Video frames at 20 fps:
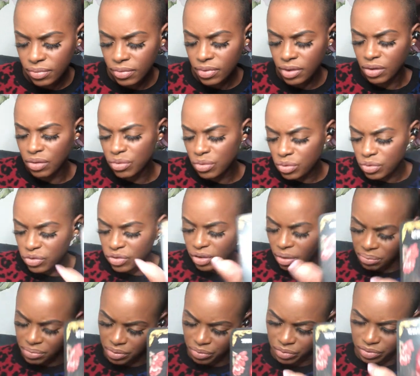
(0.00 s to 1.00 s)
You knew
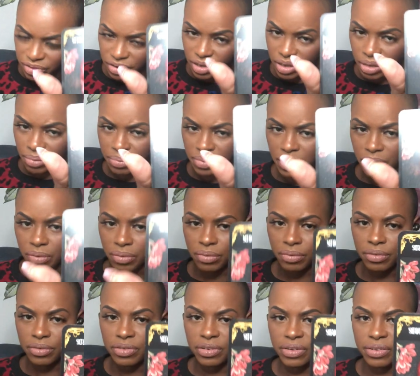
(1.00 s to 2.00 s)
something was up though.
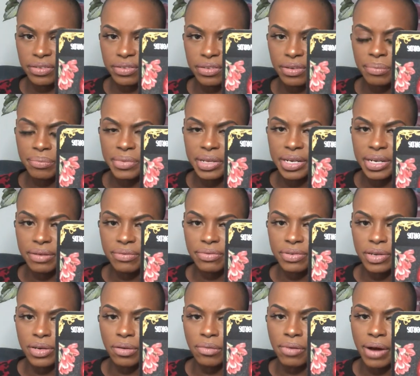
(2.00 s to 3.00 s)
Just something didn't
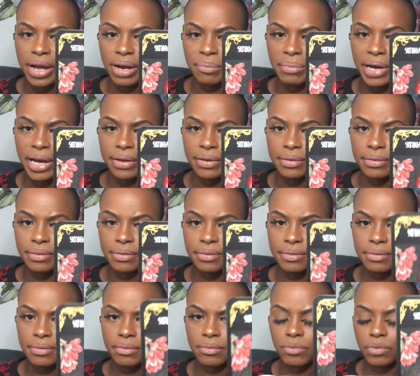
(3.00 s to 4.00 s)
feel right about
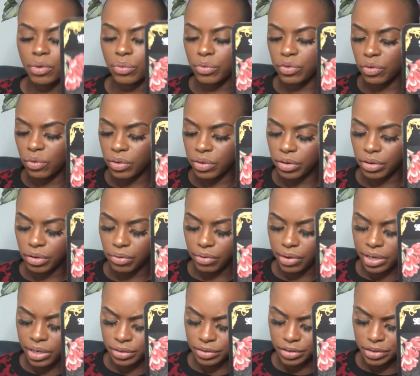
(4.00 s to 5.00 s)
what was going on
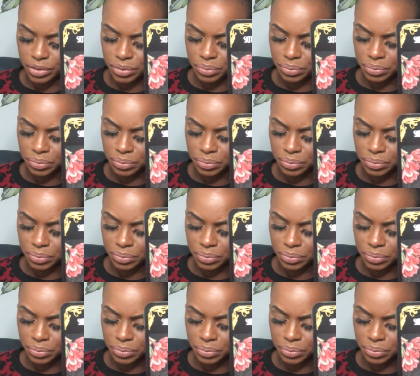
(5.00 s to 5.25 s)
around you.